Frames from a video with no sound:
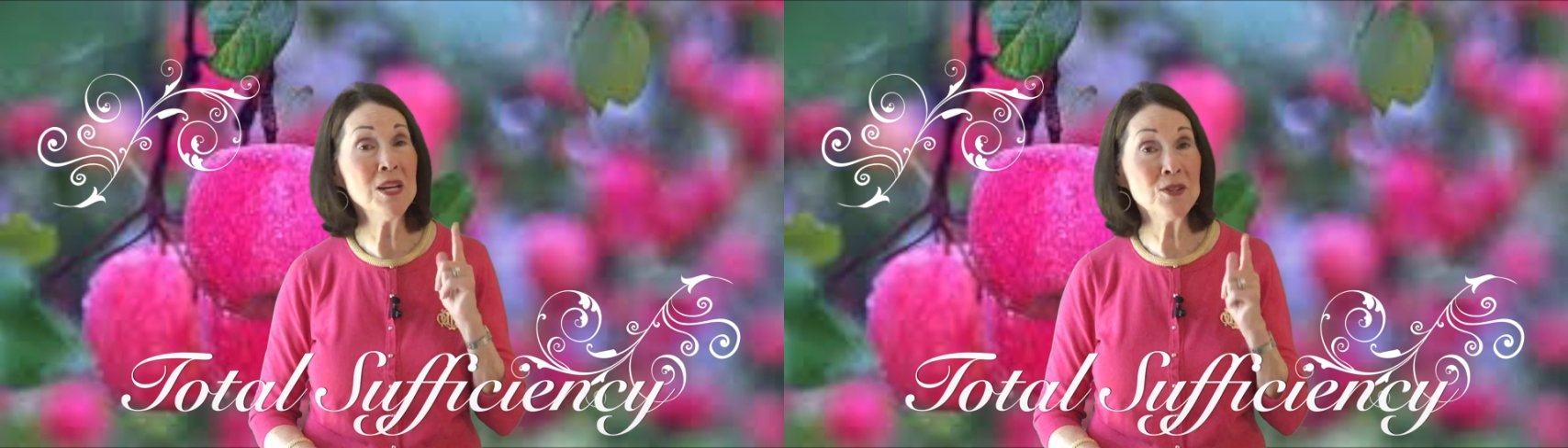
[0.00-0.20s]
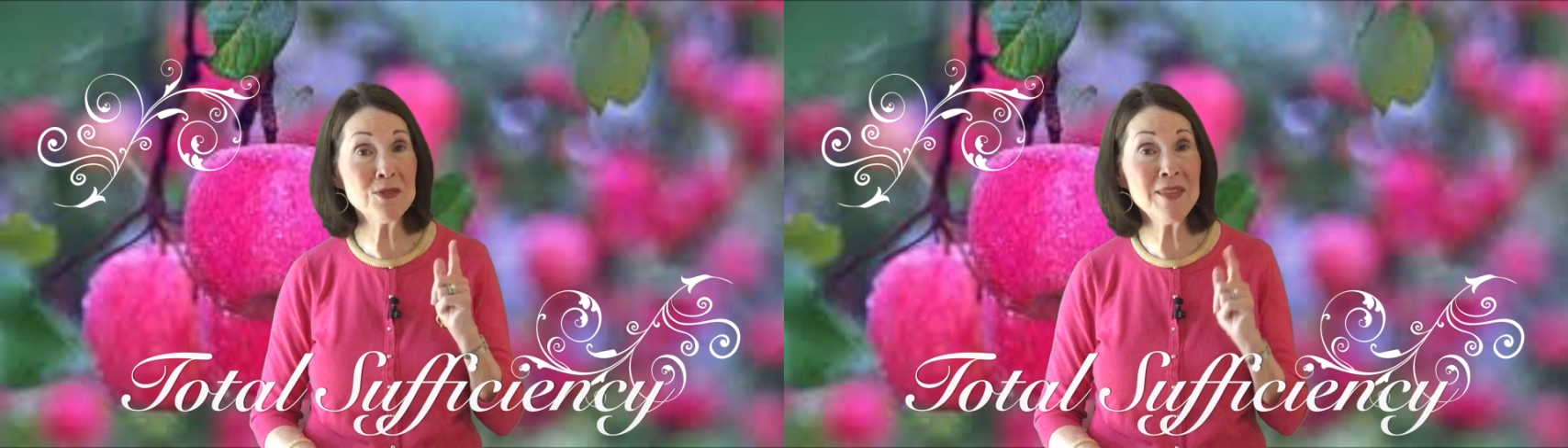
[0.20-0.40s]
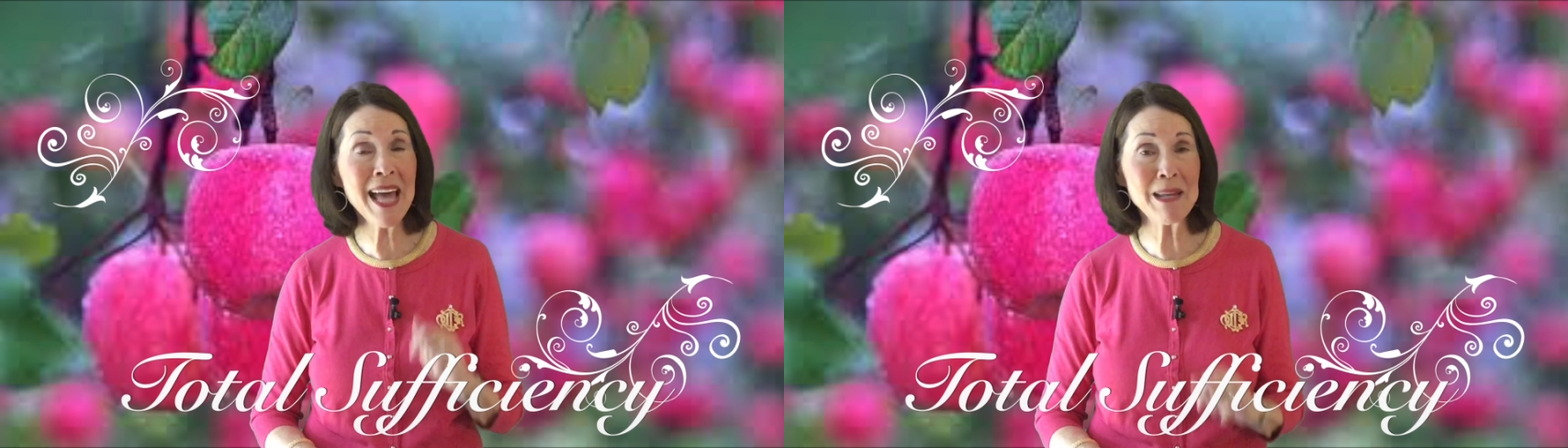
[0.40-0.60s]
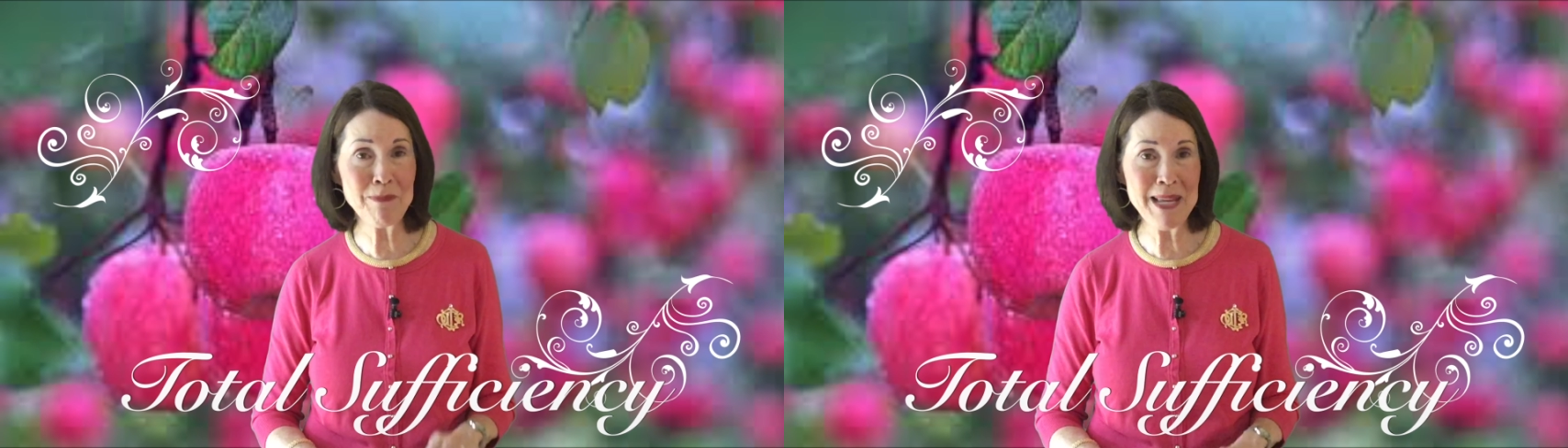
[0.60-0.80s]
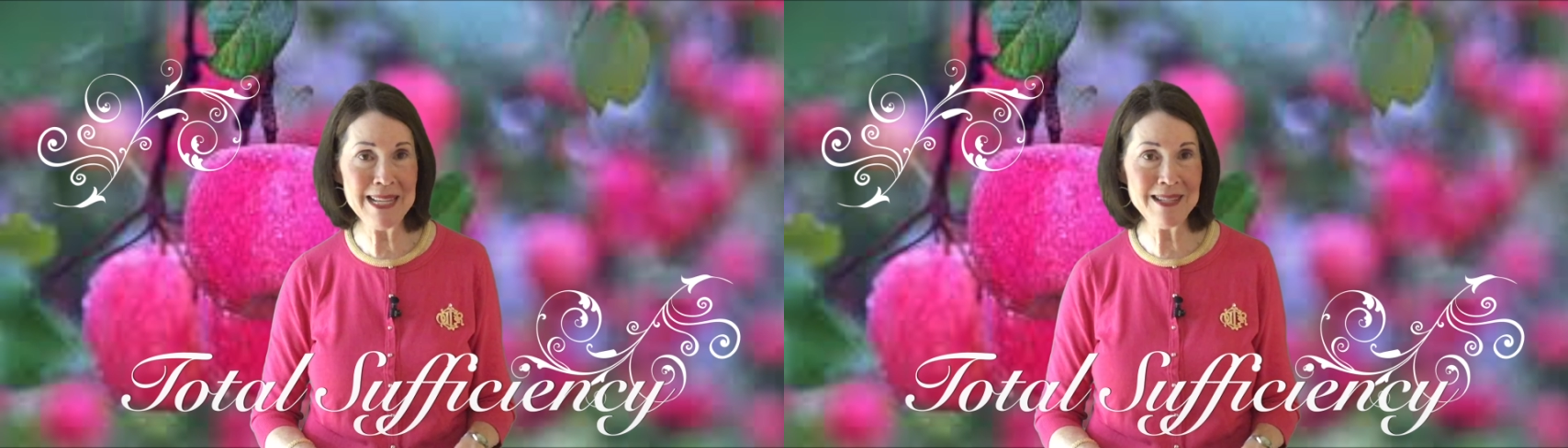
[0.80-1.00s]
to that
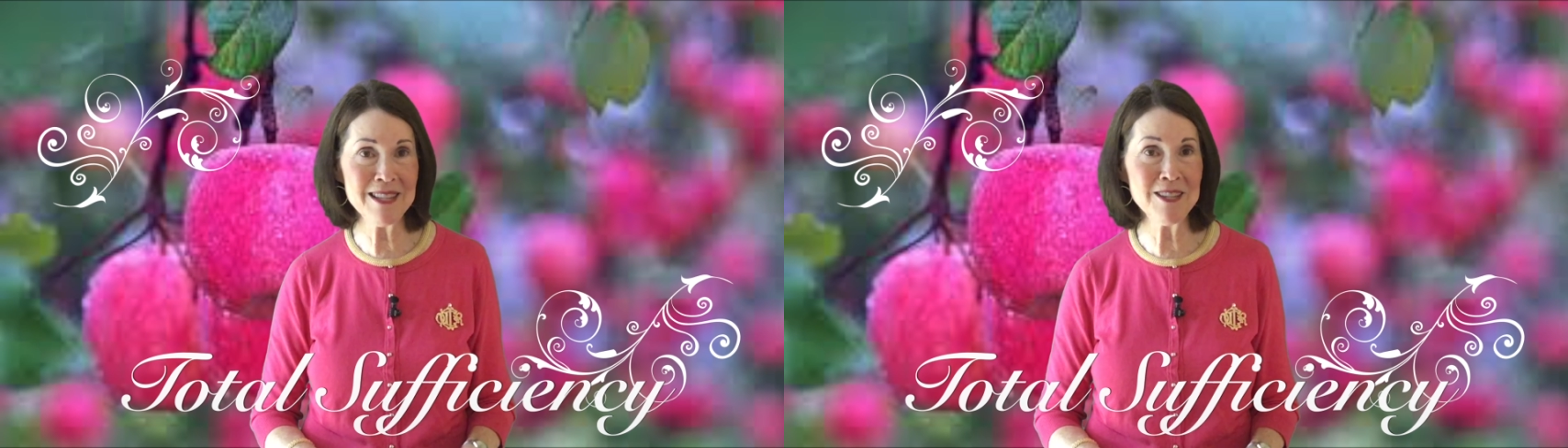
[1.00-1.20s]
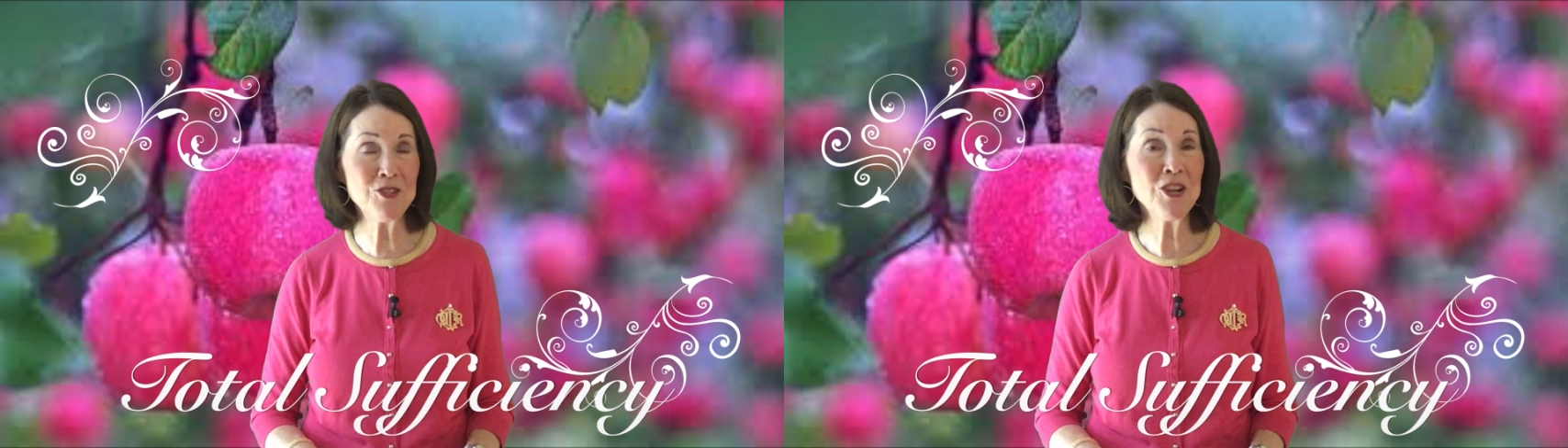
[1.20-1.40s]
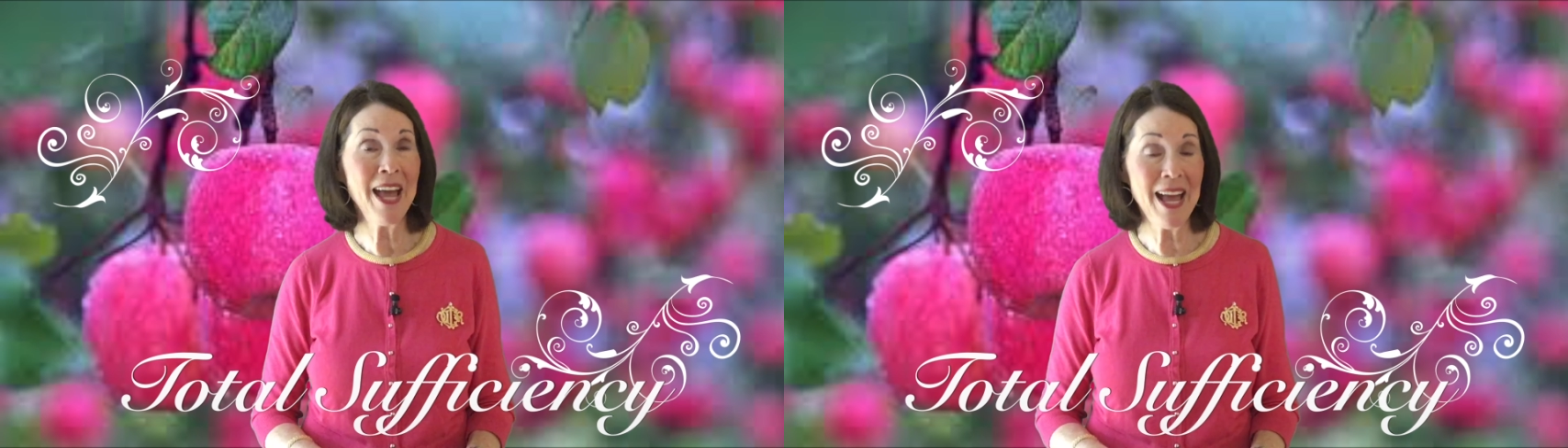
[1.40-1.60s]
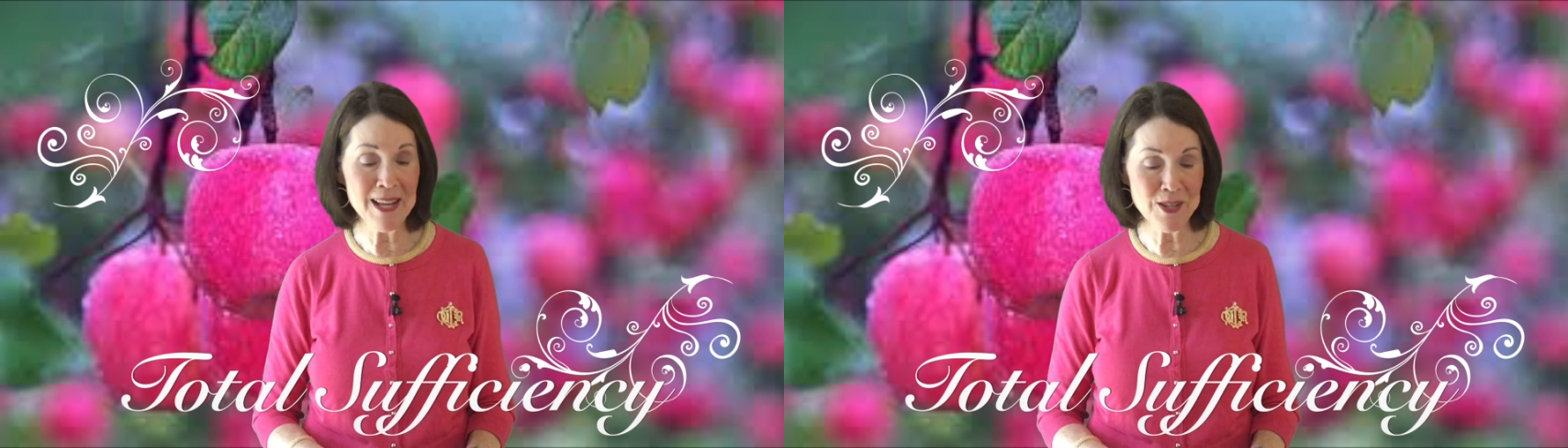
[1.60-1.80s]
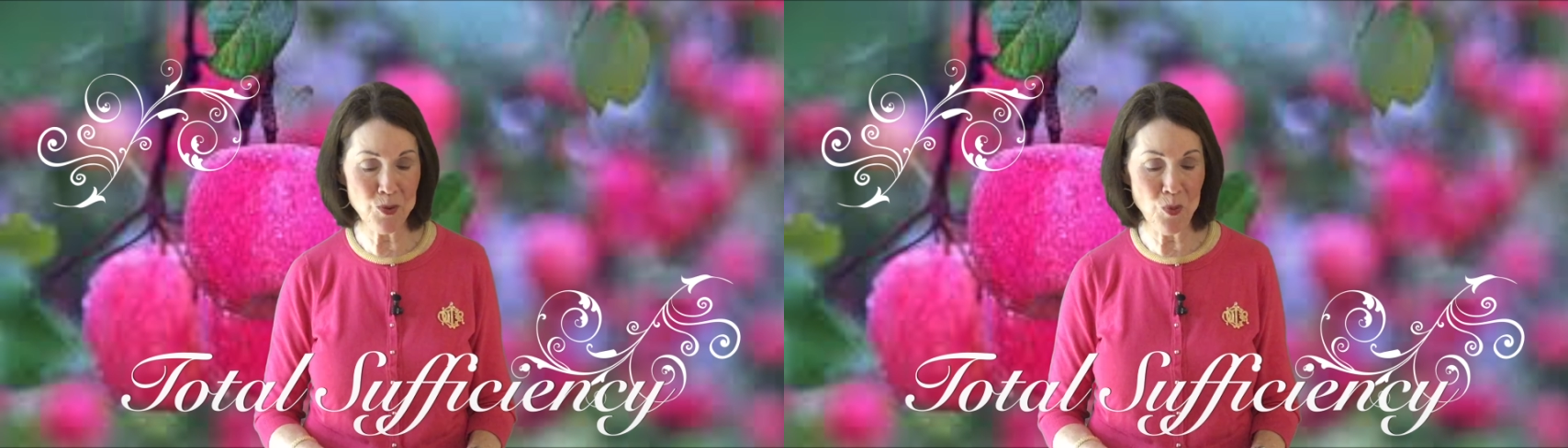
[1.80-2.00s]
message
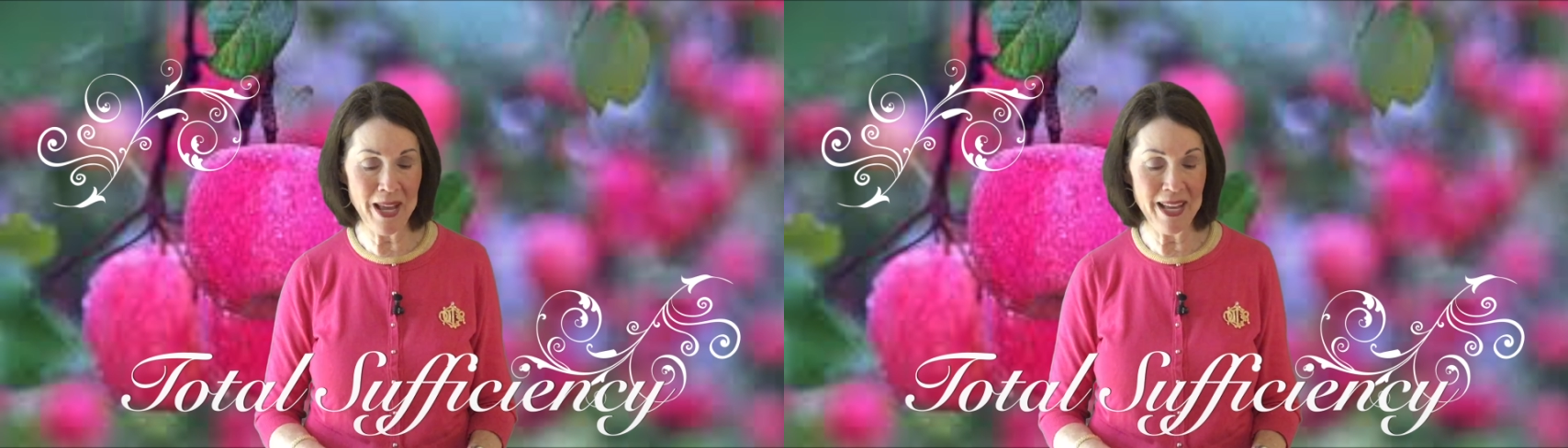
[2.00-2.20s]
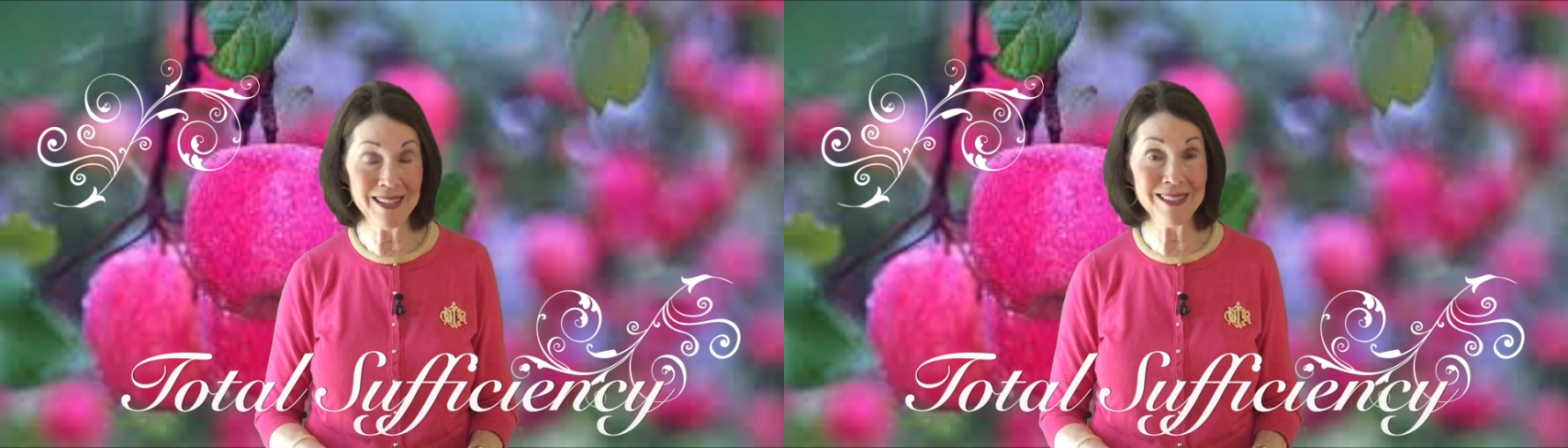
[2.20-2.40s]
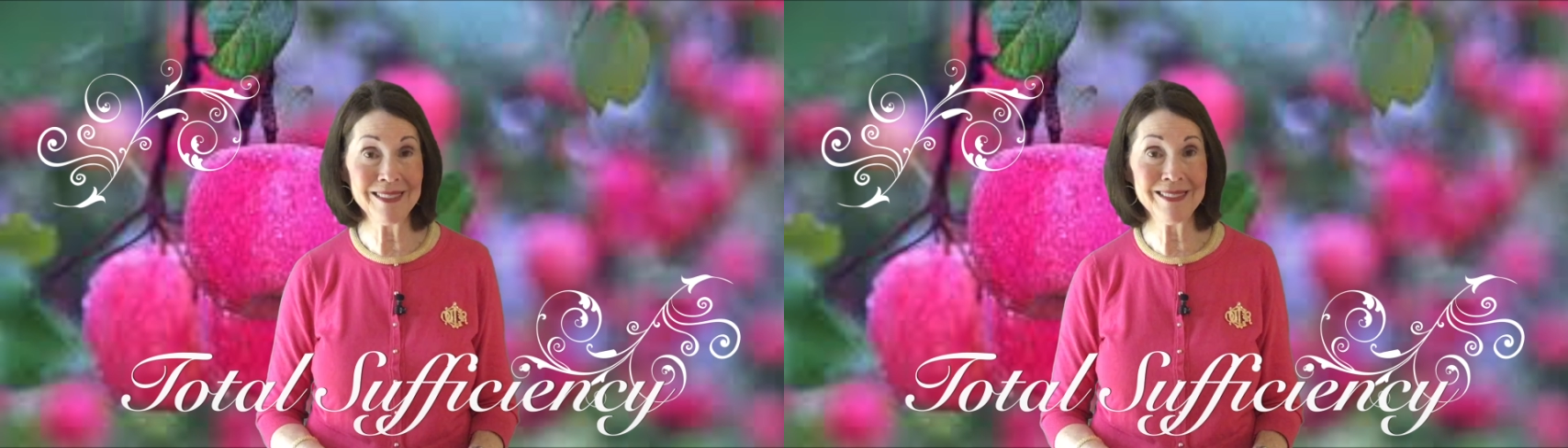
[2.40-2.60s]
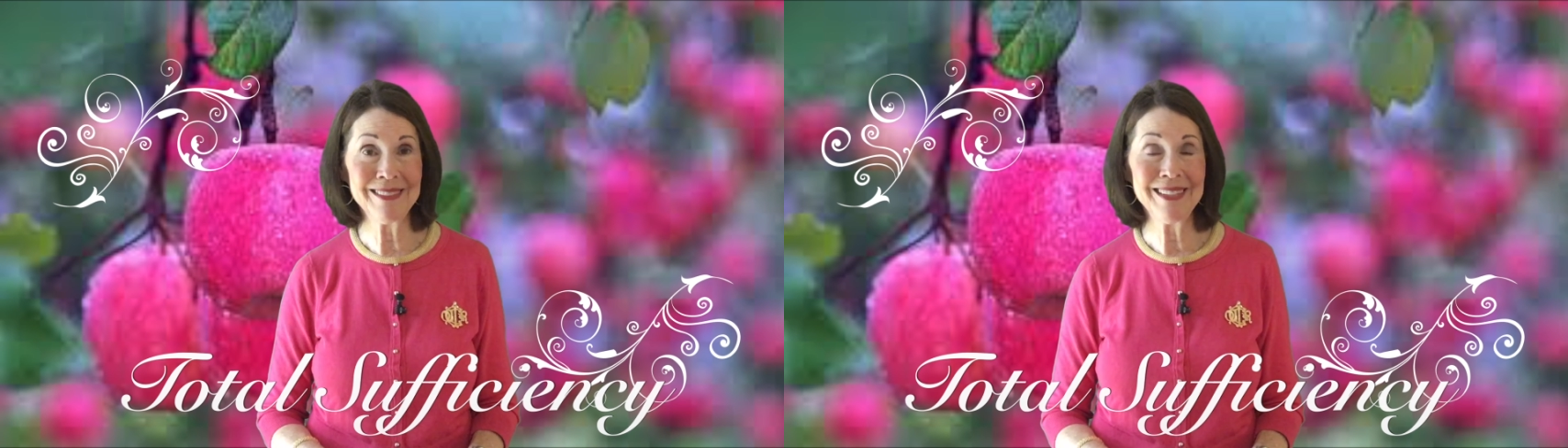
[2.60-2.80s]
as well.